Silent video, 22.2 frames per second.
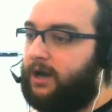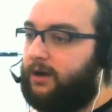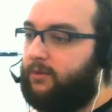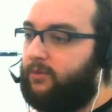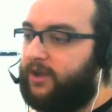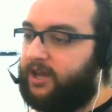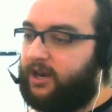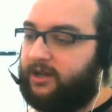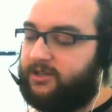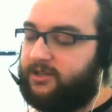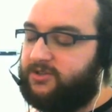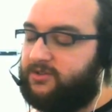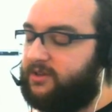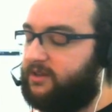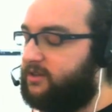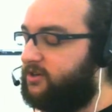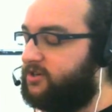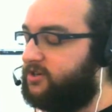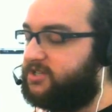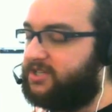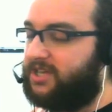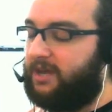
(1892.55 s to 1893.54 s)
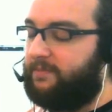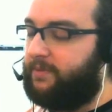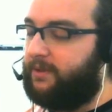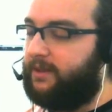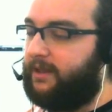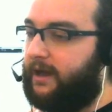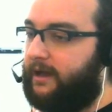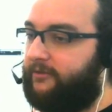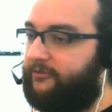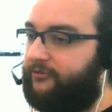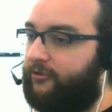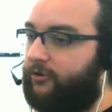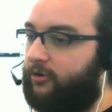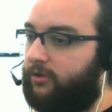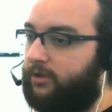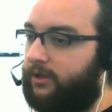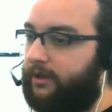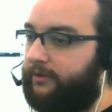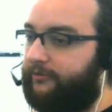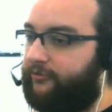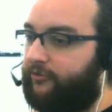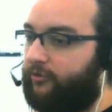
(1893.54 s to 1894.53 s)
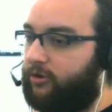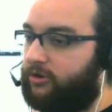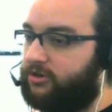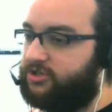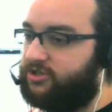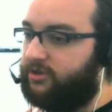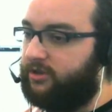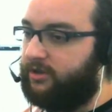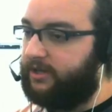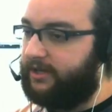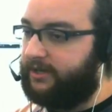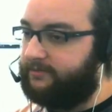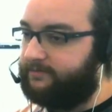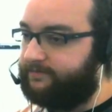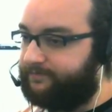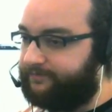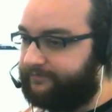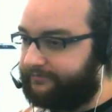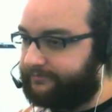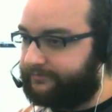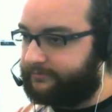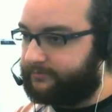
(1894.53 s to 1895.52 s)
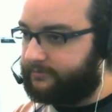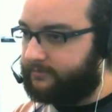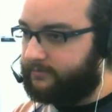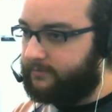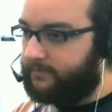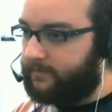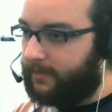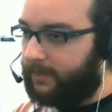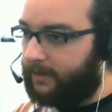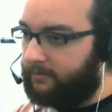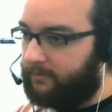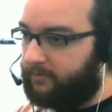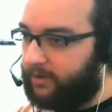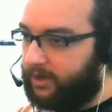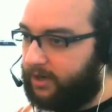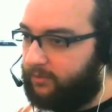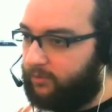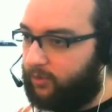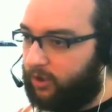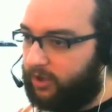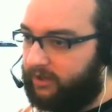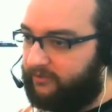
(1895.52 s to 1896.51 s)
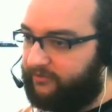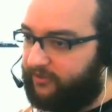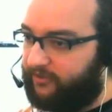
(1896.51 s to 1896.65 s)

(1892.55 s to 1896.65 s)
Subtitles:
We cannot do the nurse skip in knife only, unfortunately. But it would